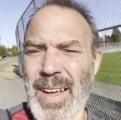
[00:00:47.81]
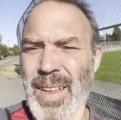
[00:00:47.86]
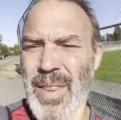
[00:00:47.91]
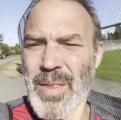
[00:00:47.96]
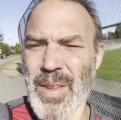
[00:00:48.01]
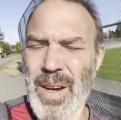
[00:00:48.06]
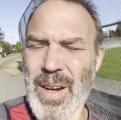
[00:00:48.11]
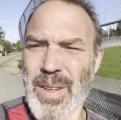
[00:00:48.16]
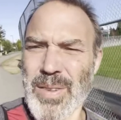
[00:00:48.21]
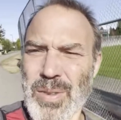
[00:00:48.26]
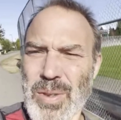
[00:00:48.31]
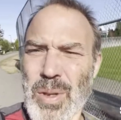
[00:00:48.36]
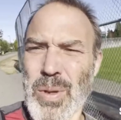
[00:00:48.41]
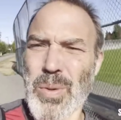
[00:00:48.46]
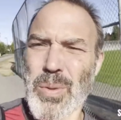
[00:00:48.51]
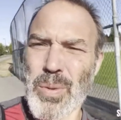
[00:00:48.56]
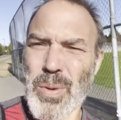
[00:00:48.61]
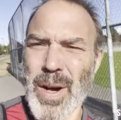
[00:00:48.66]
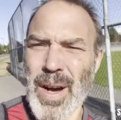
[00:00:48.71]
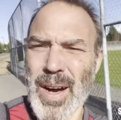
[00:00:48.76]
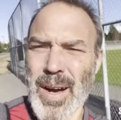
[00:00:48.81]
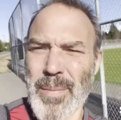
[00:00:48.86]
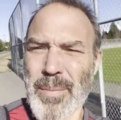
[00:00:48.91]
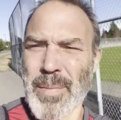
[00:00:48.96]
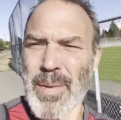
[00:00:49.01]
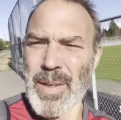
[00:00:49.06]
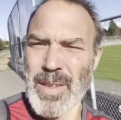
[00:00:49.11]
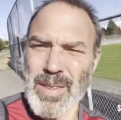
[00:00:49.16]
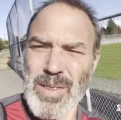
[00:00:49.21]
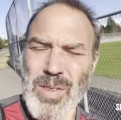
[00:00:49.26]
Then I'll do um,
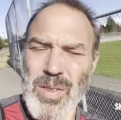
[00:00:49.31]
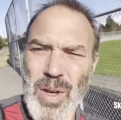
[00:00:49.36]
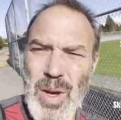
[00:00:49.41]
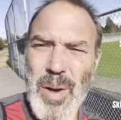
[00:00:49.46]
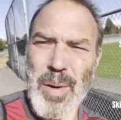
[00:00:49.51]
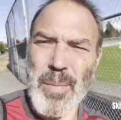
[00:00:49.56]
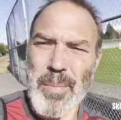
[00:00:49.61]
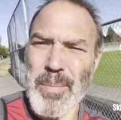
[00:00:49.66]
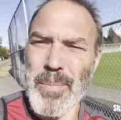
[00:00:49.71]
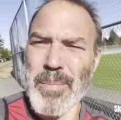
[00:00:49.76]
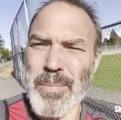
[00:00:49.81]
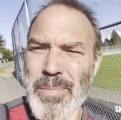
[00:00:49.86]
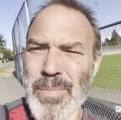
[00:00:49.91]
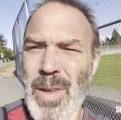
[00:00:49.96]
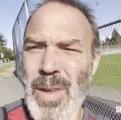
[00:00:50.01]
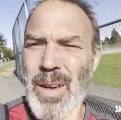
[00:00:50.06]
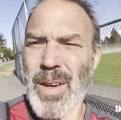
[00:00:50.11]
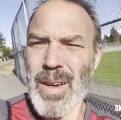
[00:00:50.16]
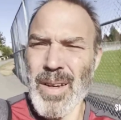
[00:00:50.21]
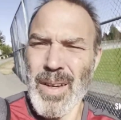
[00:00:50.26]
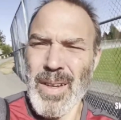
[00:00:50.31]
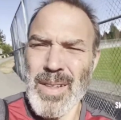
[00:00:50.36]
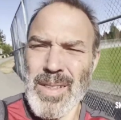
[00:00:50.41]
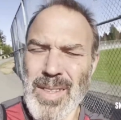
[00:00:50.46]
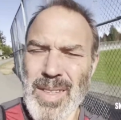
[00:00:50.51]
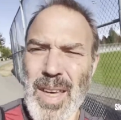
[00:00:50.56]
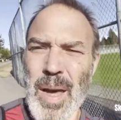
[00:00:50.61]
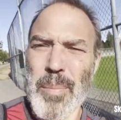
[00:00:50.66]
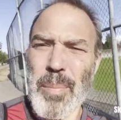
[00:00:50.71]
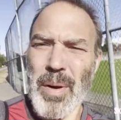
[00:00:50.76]
some
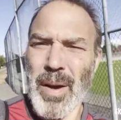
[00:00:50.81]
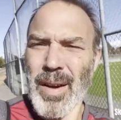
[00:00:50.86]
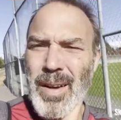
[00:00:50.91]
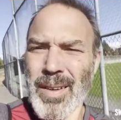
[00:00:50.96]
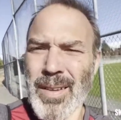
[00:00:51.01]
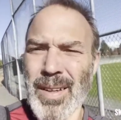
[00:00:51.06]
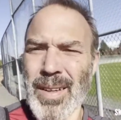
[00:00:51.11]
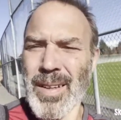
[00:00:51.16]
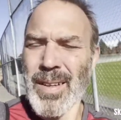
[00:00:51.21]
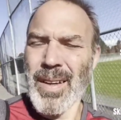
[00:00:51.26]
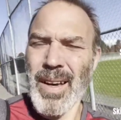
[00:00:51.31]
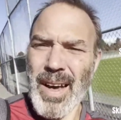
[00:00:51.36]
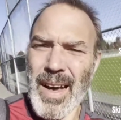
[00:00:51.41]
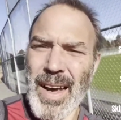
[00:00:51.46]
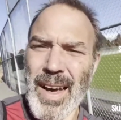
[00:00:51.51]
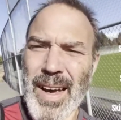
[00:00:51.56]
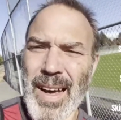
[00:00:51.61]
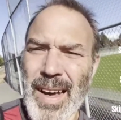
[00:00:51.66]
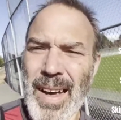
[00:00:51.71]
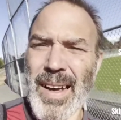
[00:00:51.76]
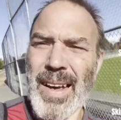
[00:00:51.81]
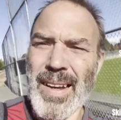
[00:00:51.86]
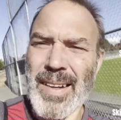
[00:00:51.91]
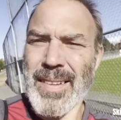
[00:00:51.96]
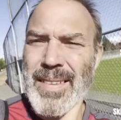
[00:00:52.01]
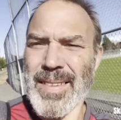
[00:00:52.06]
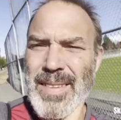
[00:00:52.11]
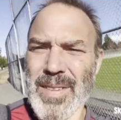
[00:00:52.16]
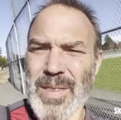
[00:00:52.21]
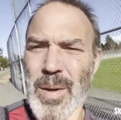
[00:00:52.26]
skipping and
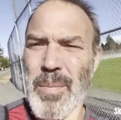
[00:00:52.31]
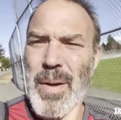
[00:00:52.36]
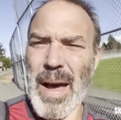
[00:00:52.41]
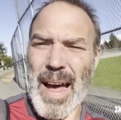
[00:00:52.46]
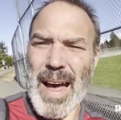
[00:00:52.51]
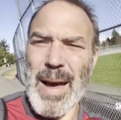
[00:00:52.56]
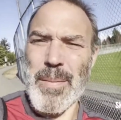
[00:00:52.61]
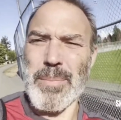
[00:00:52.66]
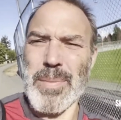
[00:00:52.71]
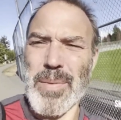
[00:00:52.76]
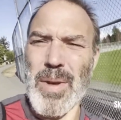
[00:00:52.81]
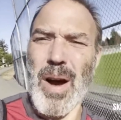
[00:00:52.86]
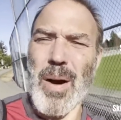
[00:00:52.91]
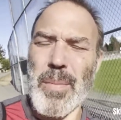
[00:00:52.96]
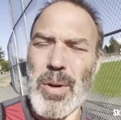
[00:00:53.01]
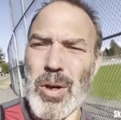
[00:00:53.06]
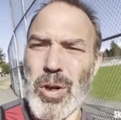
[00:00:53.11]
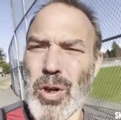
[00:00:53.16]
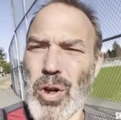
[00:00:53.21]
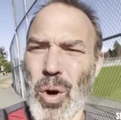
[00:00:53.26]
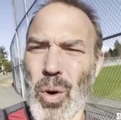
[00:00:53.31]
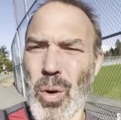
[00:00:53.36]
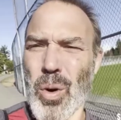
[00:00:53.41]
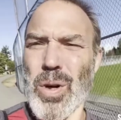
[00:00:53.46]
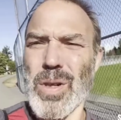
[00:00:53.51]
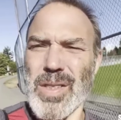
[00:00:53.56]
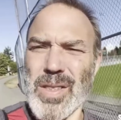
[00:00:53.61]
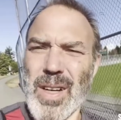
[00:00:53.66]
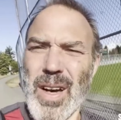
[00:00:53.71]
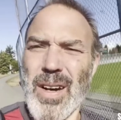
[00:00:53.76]
some abdominal core
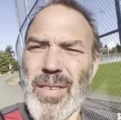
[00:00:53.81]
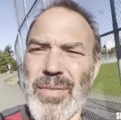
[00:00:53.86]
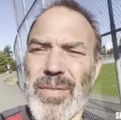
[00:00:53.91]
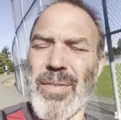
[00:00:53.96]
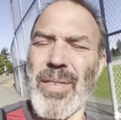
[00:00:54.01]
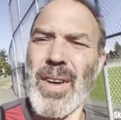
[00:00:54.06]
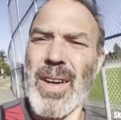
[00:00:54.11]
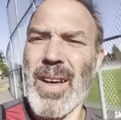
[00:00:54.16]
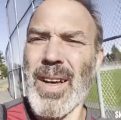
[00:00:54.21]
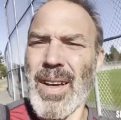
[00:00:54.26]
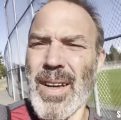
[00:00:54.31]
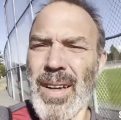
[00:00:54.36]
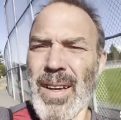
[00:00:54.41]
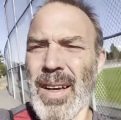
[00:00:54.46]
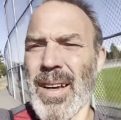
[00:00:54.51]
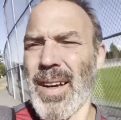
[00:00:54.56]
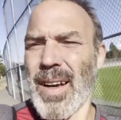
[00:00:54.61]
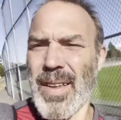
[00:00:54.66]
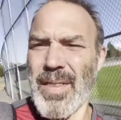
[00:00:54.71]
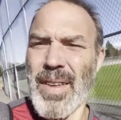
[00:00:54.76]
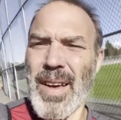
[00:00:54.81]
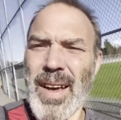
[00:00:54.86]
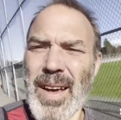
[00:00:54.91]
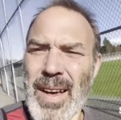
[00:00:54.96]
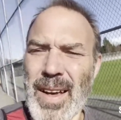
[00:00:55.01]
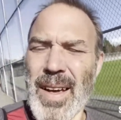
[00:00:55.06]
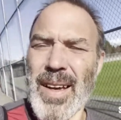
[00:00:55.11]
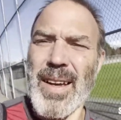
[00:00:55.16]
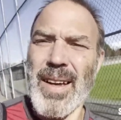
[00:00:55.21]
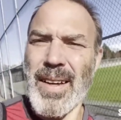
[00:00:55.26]
stuff and
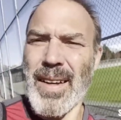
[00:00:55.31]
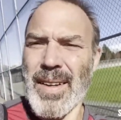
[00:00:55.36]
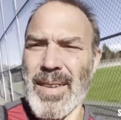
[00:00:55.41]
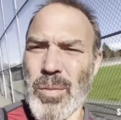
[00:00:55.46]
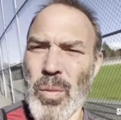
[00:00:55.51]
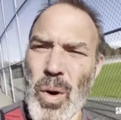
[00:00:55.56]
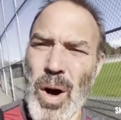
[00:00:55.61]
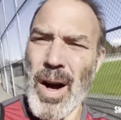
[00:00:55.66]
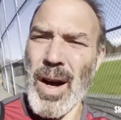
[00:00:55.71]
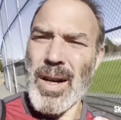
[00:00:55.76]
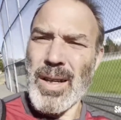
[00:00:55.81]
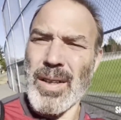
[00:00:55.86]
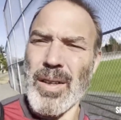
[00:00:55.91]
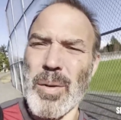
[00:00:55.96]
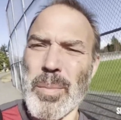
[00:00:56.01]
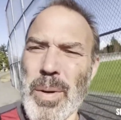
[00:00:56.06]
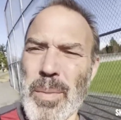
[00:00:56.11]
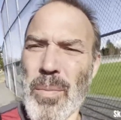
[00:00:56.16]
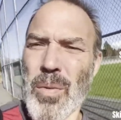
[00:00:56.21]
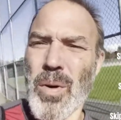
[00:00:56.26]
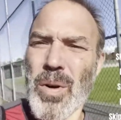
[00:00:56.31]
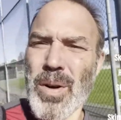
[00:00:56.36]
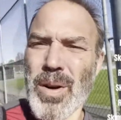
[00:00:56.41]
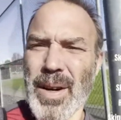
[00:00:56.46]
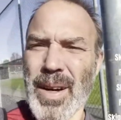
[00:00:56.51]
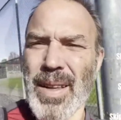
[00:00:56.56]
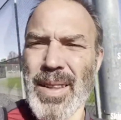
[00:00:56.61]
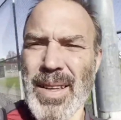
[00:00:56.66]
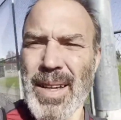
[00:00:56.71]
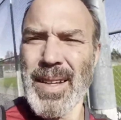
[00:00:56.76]
then walk a little bit more
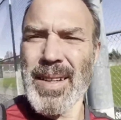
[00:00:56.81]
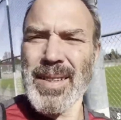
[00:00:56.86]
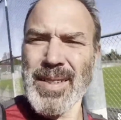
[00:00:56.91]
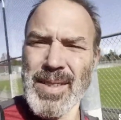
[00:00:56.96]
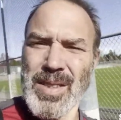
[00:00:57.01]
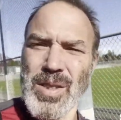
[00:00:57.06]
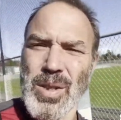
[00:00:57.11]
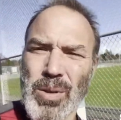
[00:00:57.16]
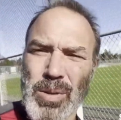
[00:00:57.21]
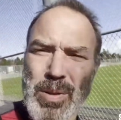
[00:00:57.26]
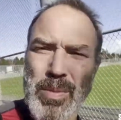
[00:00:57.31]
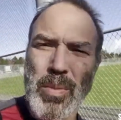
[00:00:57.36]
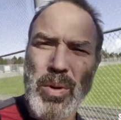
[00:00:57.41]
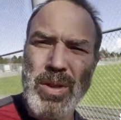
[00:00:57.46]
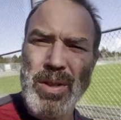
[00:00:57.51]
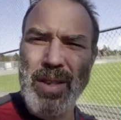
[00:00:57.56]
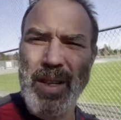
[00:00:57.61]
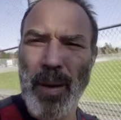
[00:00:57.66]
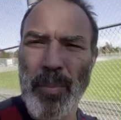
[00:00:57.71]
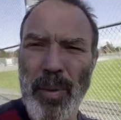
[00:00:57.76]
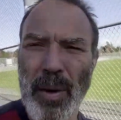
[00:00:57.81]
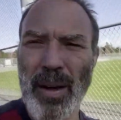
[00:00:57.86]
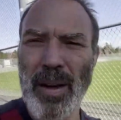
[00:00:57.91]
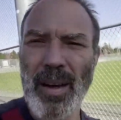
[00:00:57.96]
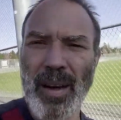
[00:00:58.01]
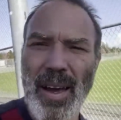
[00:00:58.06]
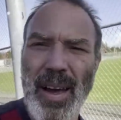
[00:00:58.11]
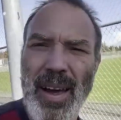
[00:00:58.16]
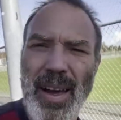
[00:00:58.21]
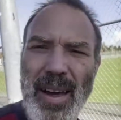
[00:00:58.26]
and then do some more skipping
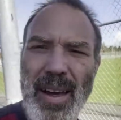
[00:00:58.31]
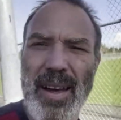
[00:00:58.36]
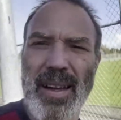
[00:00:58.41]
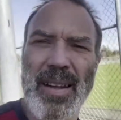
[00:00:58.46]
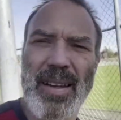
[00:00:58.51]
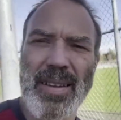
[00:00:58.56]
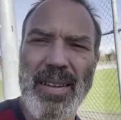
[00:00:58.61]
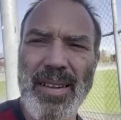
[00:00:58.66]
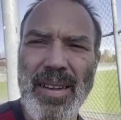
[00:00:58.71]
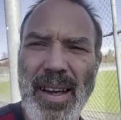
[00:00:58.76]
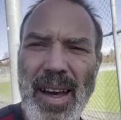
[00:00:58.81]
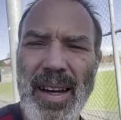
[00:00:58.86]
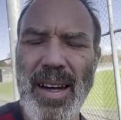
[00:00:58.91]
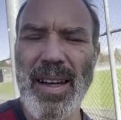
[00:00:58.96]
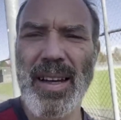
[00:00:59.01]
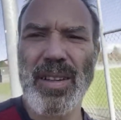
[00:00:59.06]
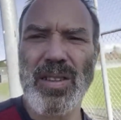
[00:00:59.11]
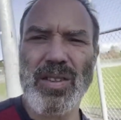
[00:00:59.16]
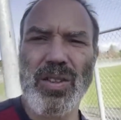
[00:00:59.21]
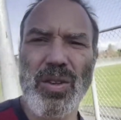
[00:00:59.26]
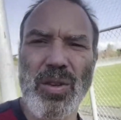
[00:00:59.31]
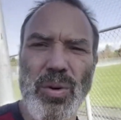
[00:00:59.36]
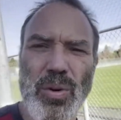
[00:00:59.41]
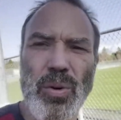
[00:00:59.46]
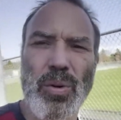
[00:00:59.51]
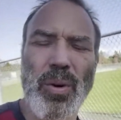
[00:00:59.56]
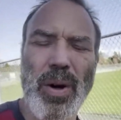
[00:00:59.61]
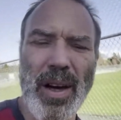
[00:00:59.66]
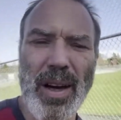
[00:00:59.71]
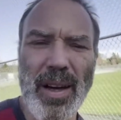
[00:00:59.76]
and get
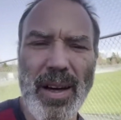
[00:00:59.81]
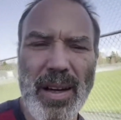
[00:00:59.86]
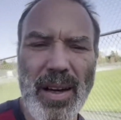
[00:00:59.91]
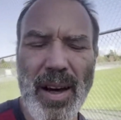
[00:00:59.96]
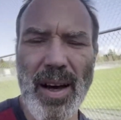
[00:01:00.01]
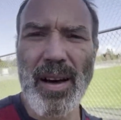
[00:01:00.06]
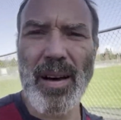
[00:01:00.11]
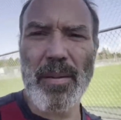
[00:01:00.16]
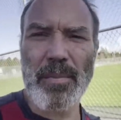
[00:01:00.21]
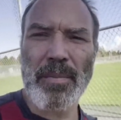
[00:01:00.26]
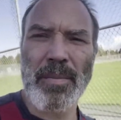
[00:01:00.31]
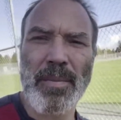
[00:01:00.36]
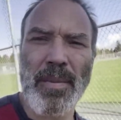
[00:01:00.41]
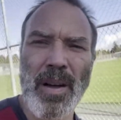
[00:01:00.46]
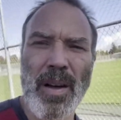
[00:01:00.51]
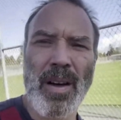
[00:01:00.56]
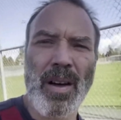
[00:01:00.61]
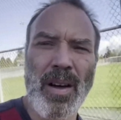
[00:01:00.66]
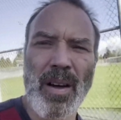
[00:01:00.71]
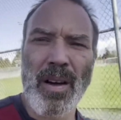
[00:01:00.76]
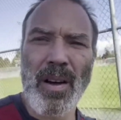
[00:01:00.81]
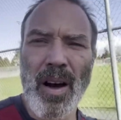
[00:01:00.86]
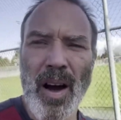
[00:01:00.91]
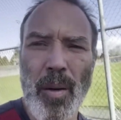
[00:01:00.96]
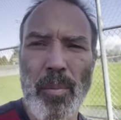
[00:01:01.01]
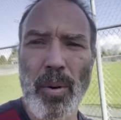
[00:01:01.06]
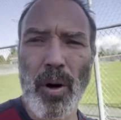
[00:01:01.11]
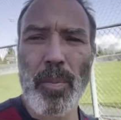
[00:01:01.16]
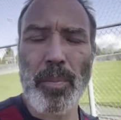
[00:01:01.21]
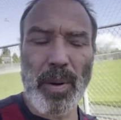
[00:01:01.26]
into a, um, a
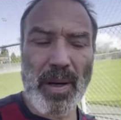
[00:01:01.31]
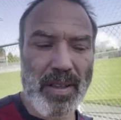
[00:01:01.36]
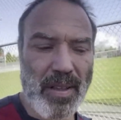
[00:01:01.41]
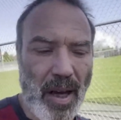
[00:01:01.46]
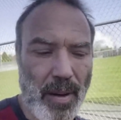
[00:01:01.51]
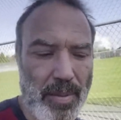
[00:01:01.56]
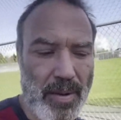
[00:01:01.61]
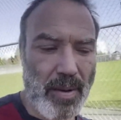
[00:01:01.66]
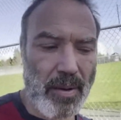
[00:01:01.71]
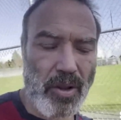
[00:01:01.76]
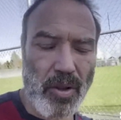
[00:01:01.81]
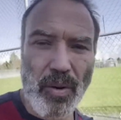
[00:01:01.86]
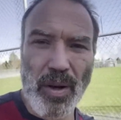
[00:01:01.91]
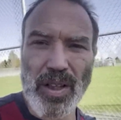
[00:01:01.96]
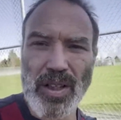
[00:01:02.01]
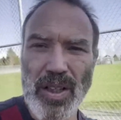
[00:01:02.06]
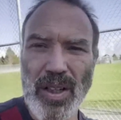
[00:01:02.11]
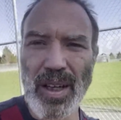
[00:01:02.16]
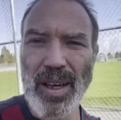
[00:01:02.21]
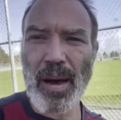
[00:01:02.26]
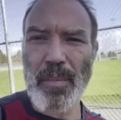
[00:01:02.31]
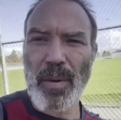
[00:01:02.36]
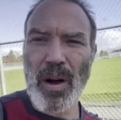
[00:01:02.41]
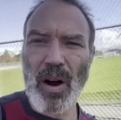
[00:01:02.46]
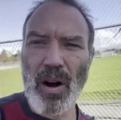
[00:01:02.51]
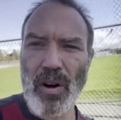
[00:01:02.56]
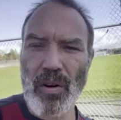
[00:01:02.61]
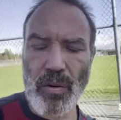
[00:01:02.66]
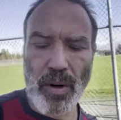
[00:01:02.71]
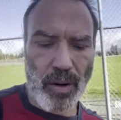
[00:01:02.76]
burpee type situation to get my
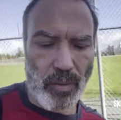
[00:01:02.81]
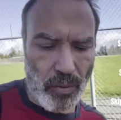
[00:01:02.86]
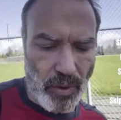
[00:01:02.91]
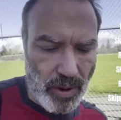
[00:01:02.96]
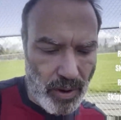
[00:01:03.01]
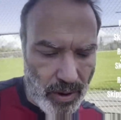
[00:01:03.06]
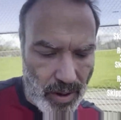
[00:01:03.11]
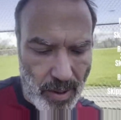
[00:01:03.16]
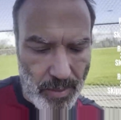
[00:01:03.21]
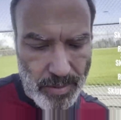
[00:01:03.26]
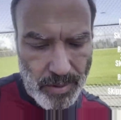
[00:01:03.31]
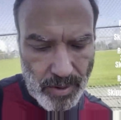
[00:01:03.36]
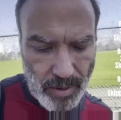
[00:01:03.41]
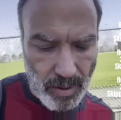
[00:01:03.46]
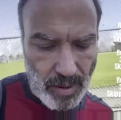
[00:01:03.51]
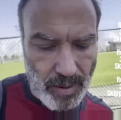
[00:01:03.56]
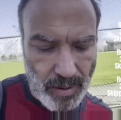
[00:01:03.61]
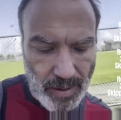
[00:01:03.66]
heart rate real up. So I'd like